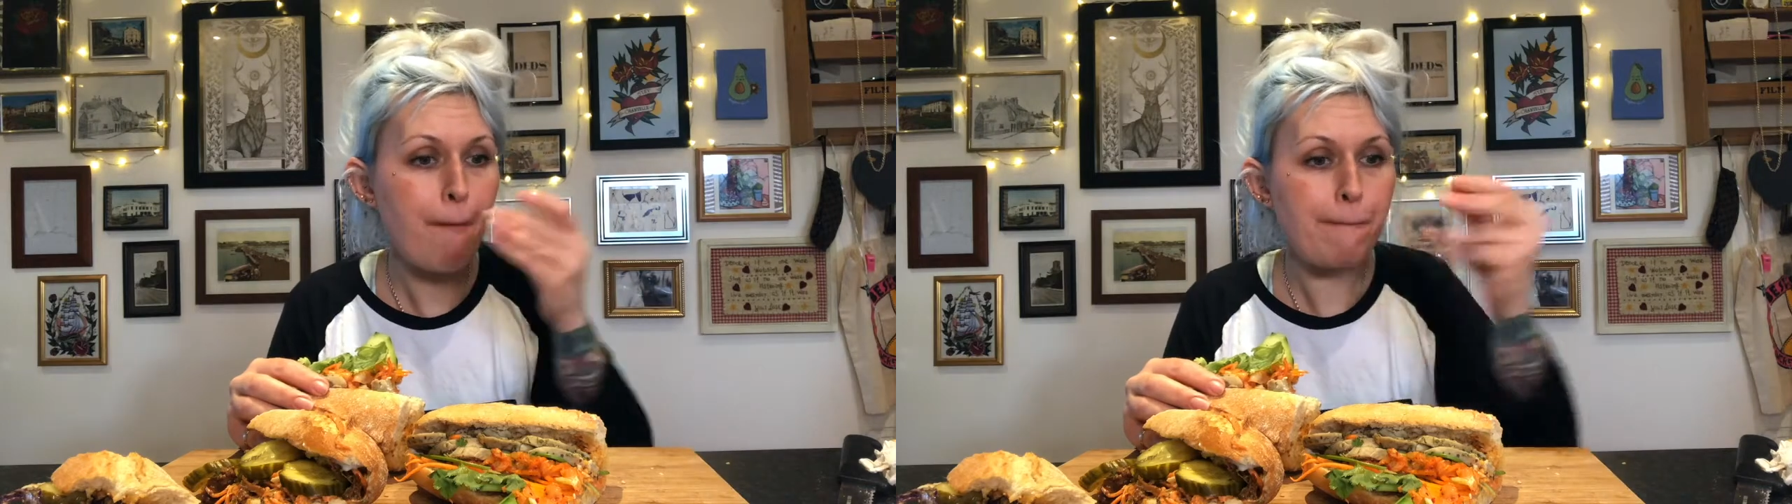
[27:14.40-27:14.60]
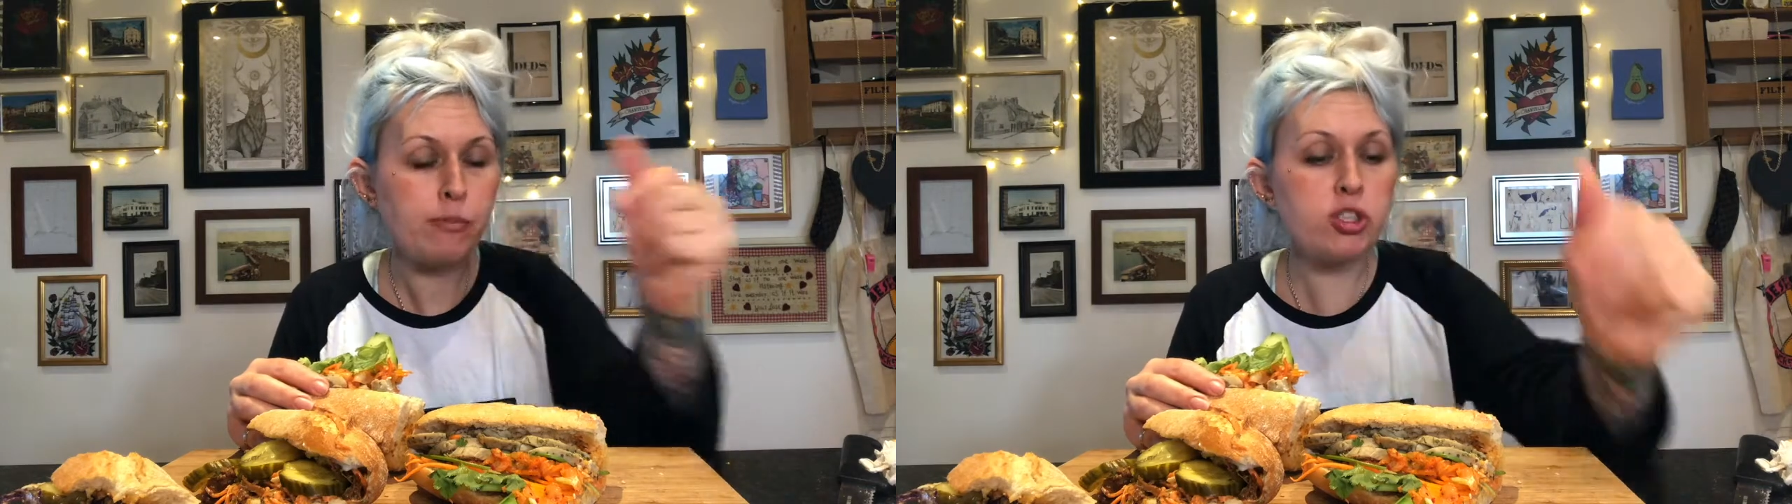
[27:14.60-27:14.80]

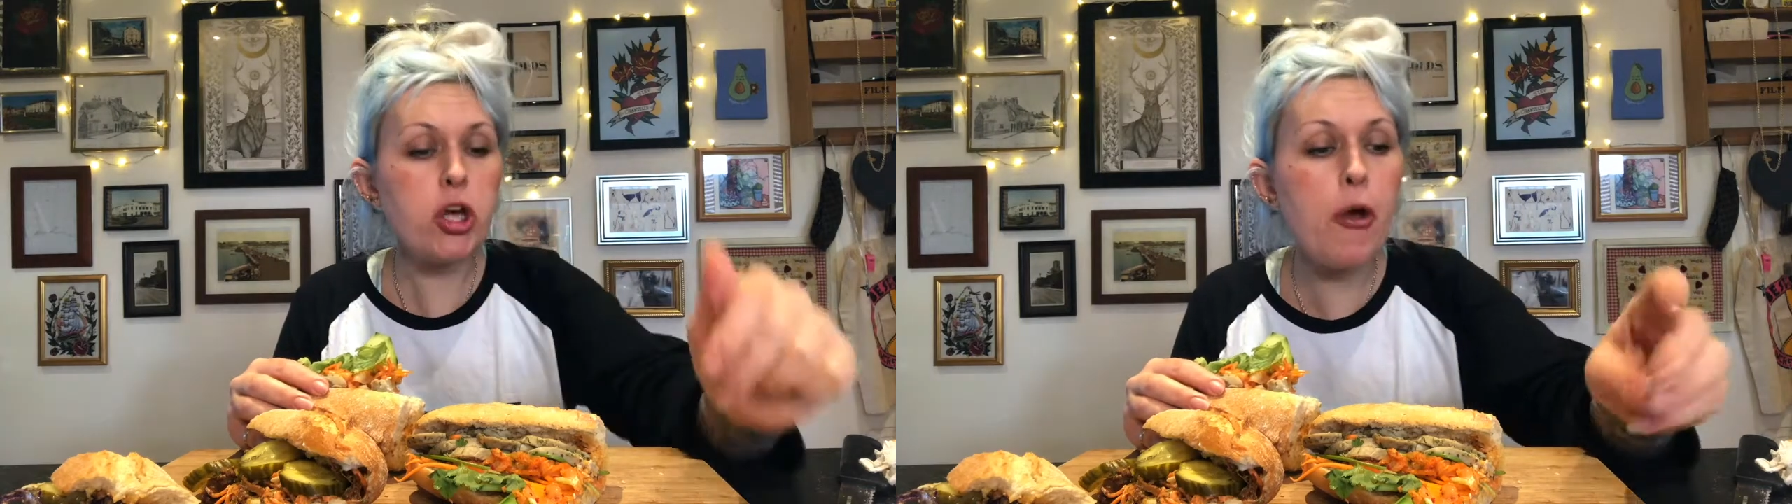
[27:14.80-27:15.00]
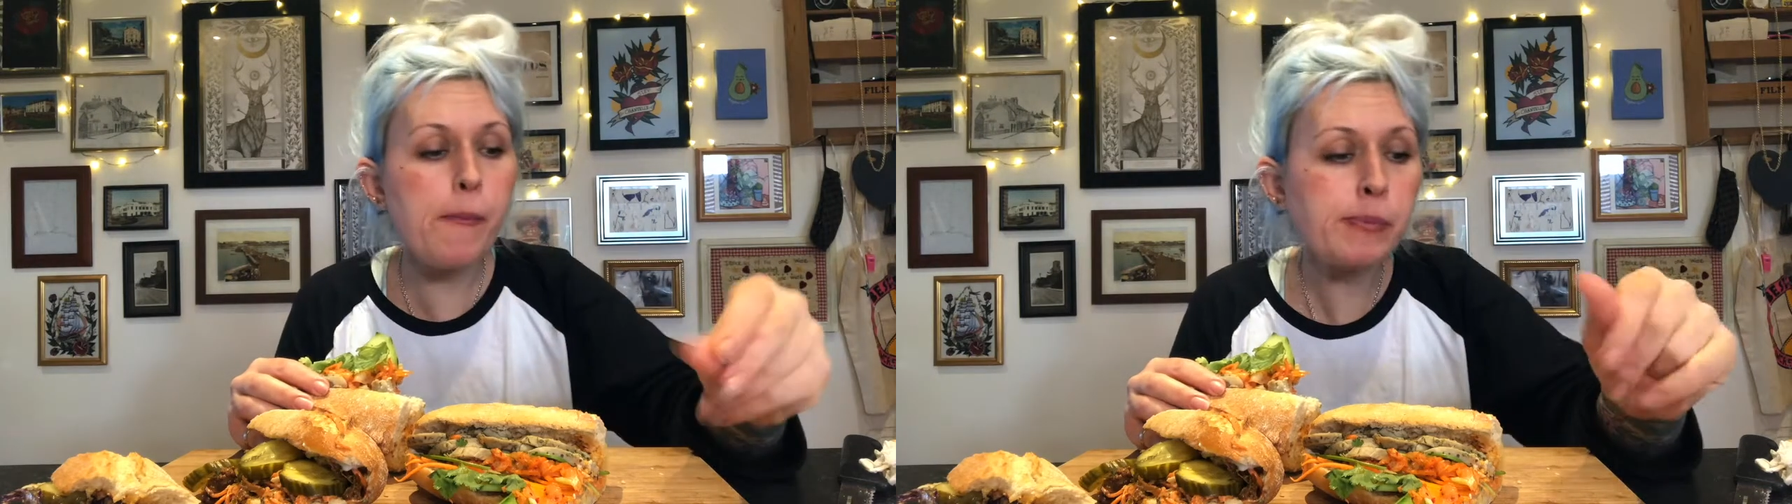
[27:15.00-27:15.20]

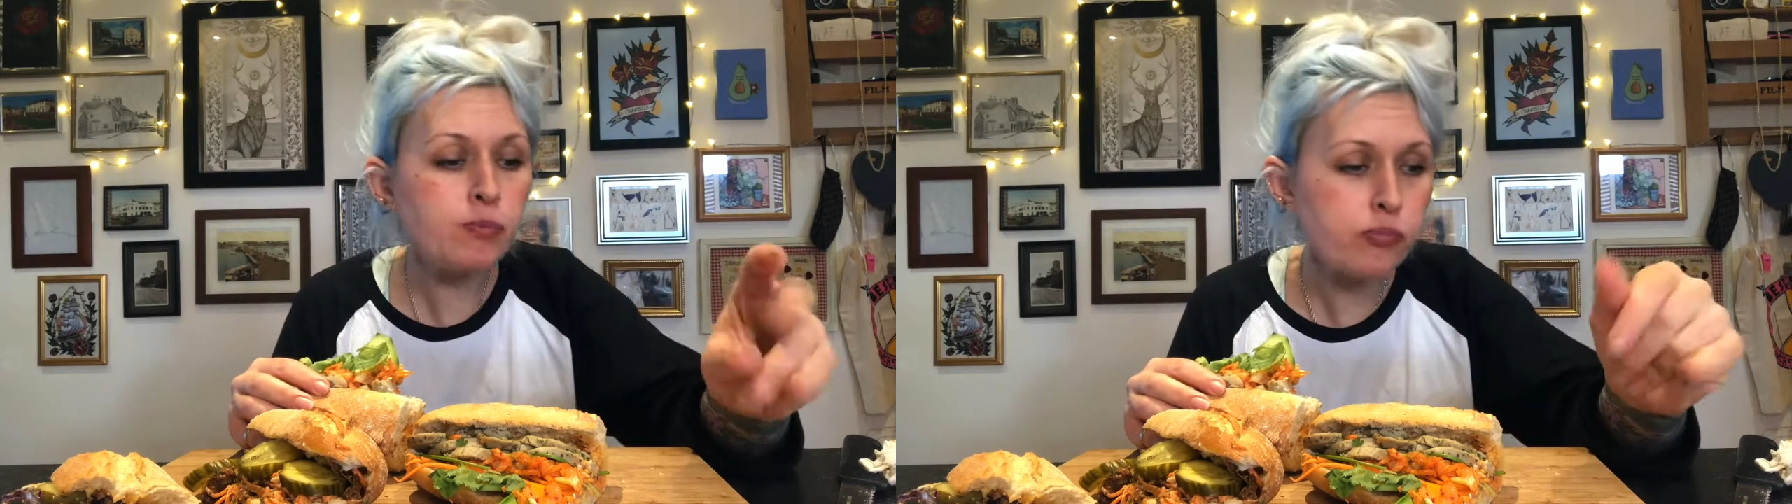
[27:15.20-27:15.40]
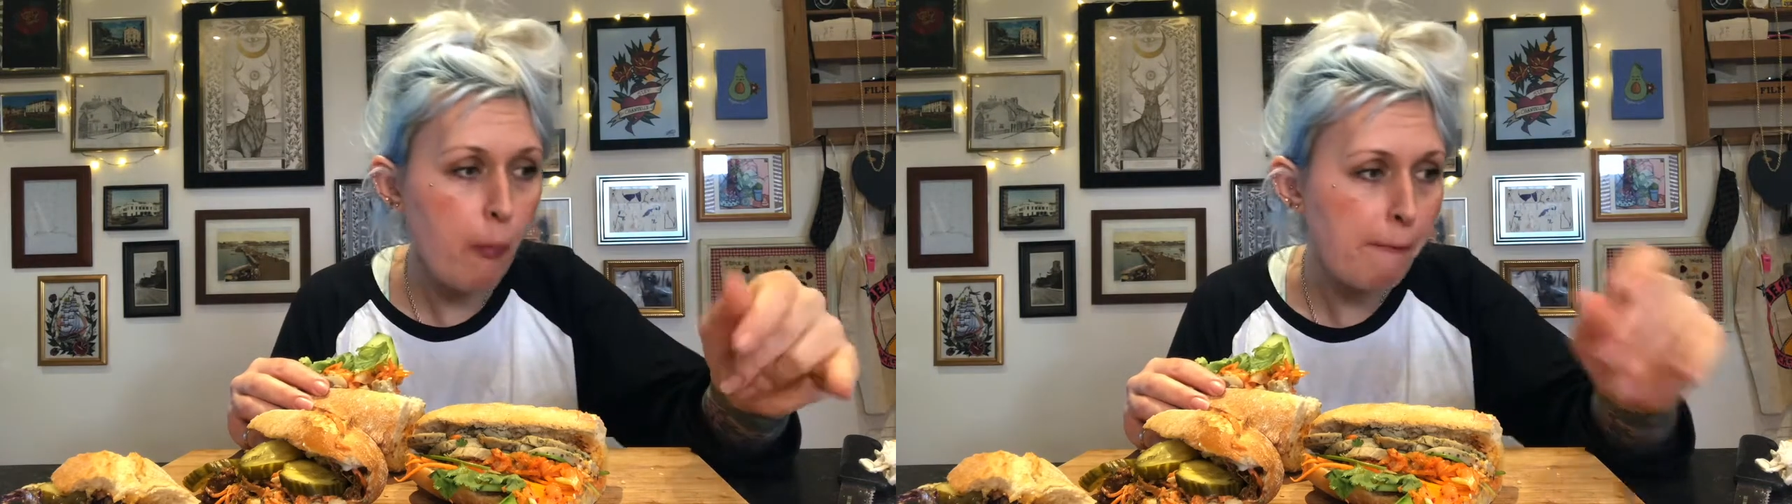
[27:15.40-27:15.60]
So
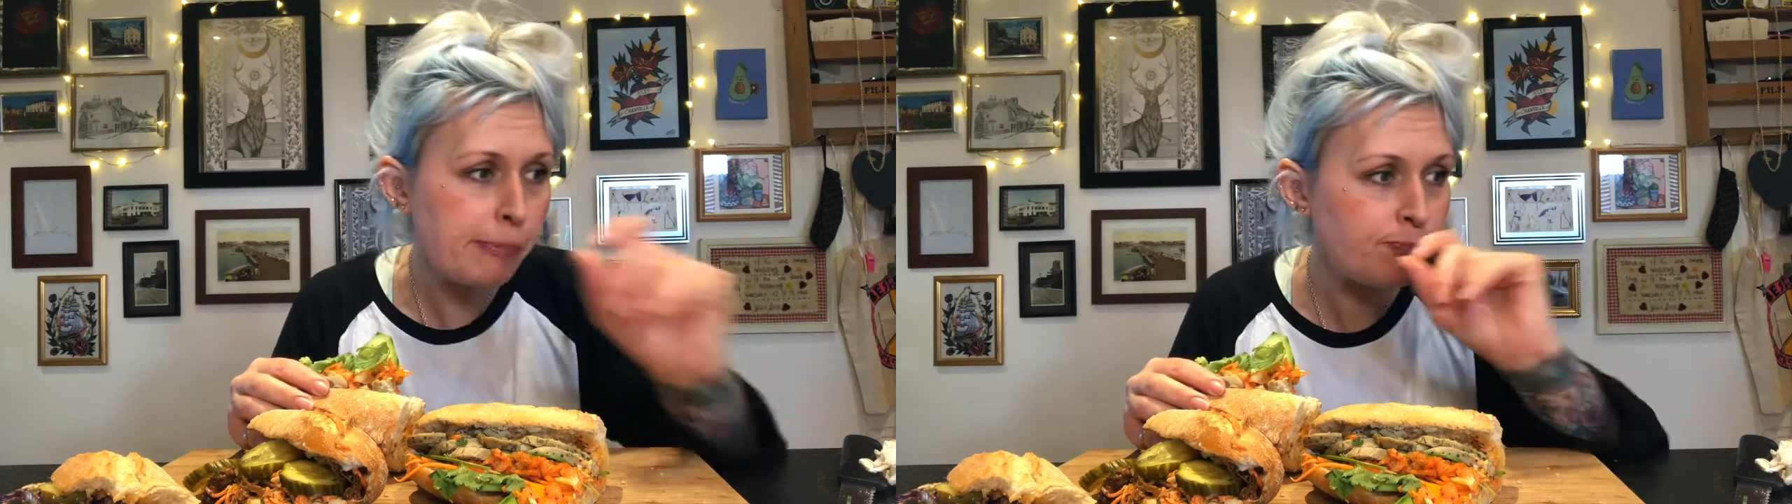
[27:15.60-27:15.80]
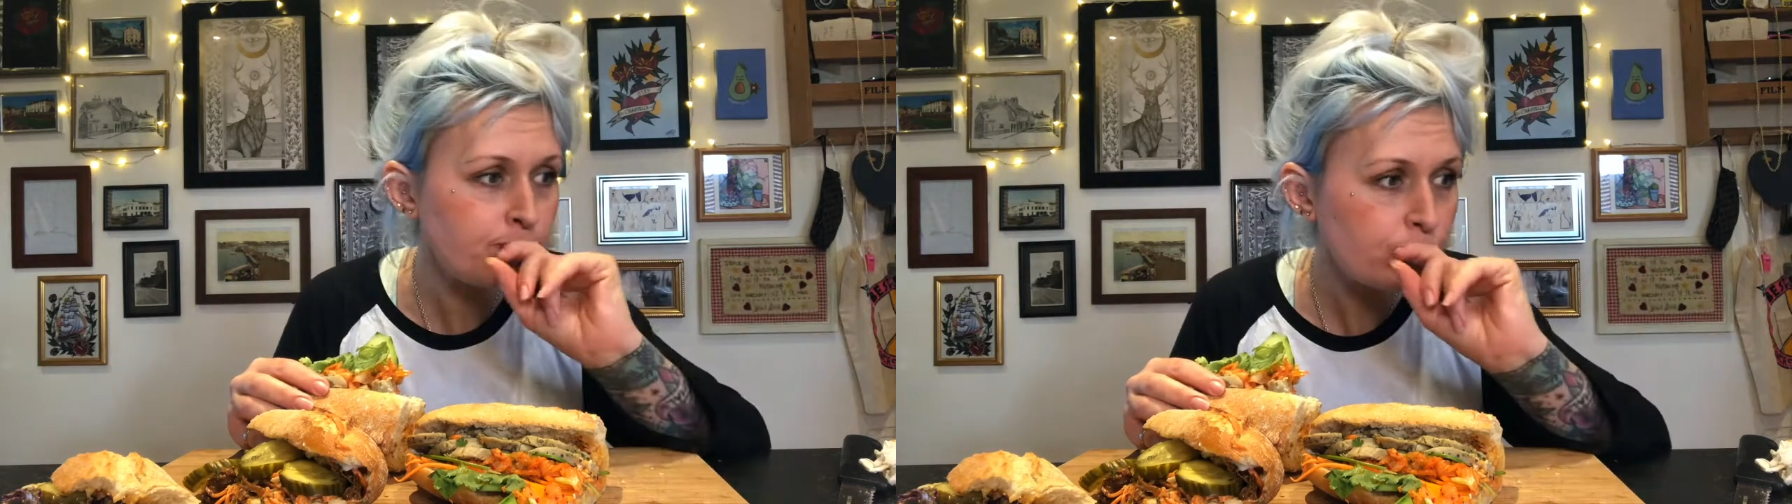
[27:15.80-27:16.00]

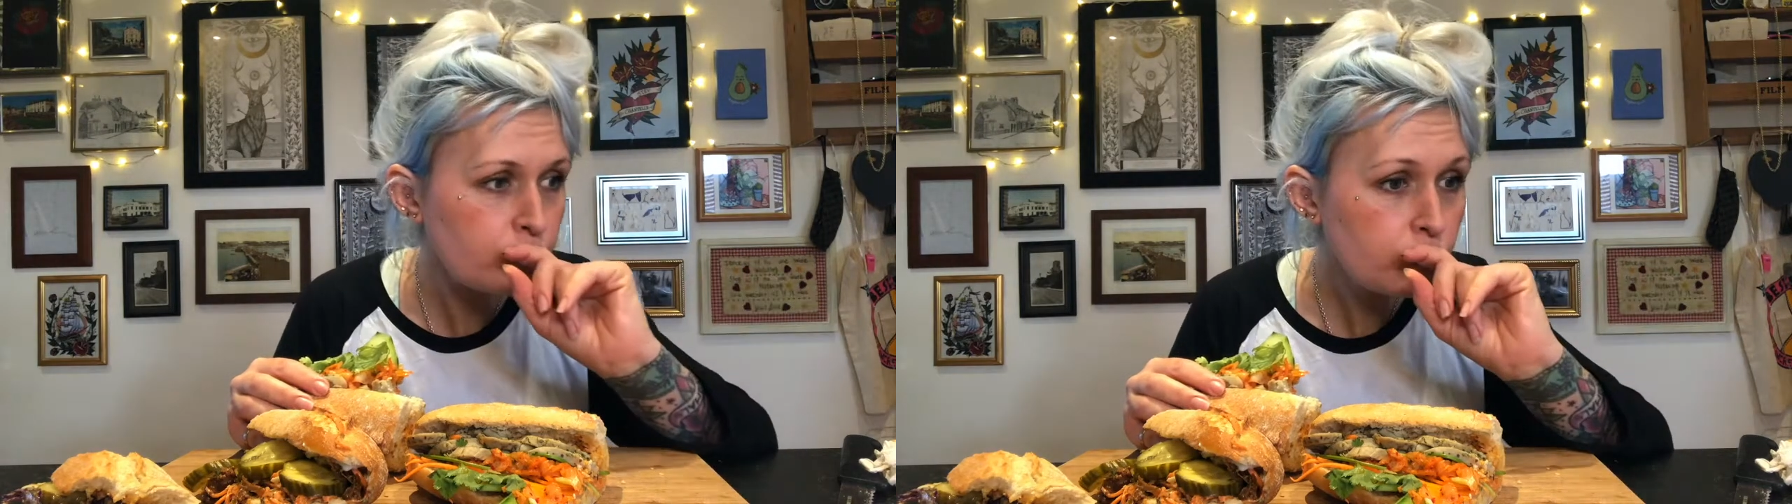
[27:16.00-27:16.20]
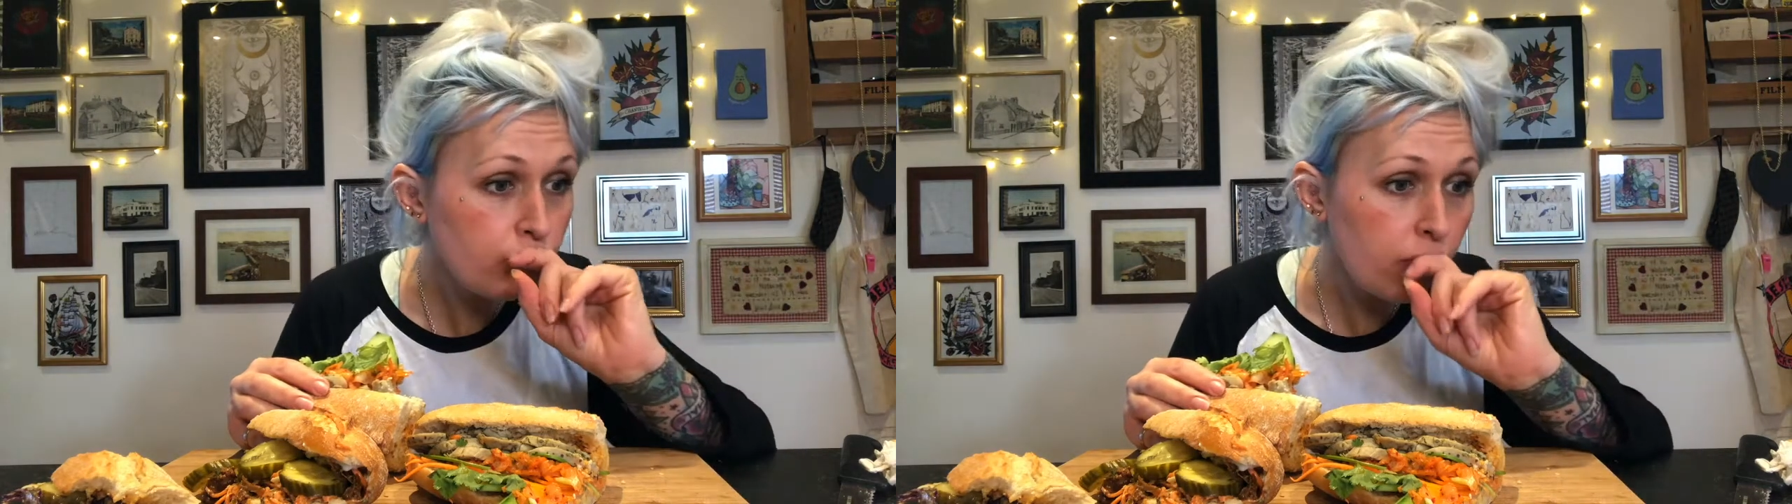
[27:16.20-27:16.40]

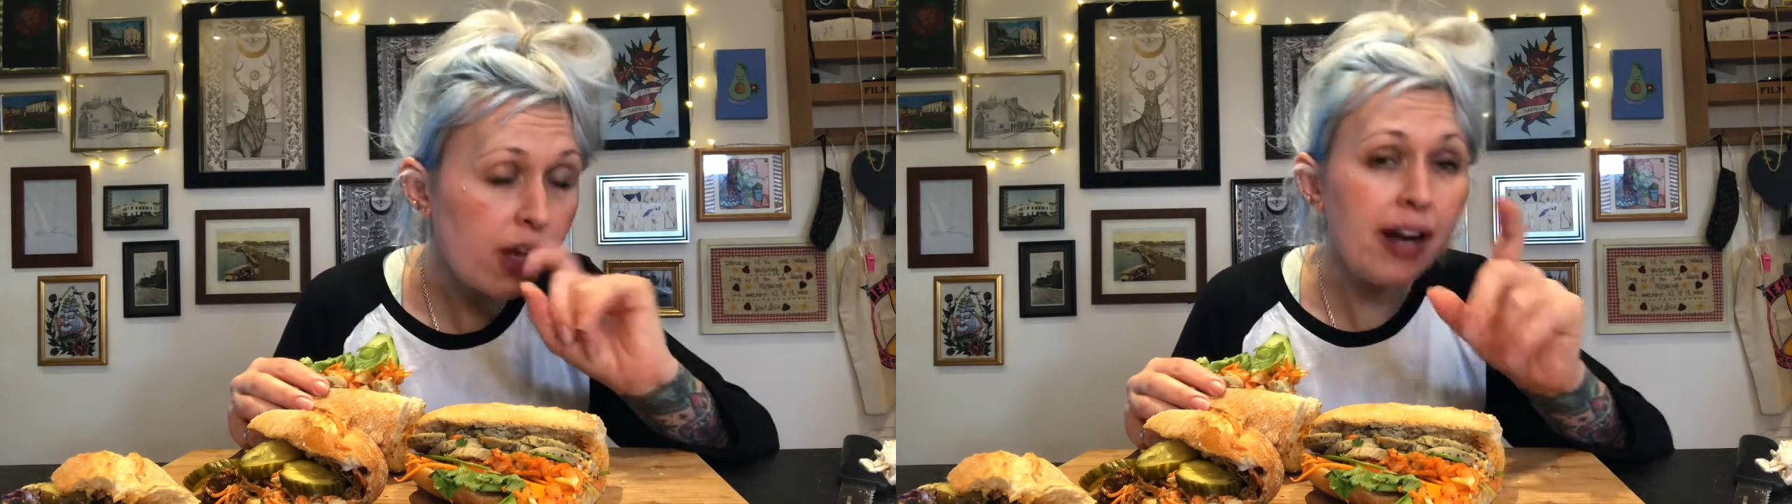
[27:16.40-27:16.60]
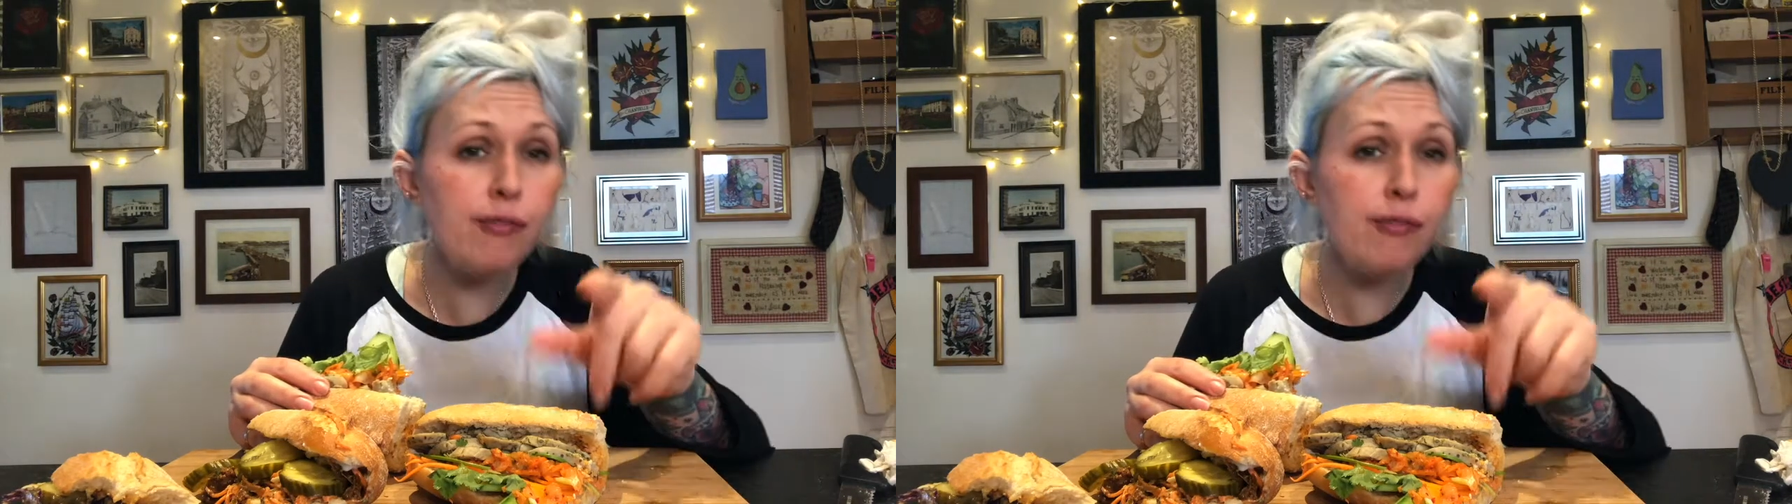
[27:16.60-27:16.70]
if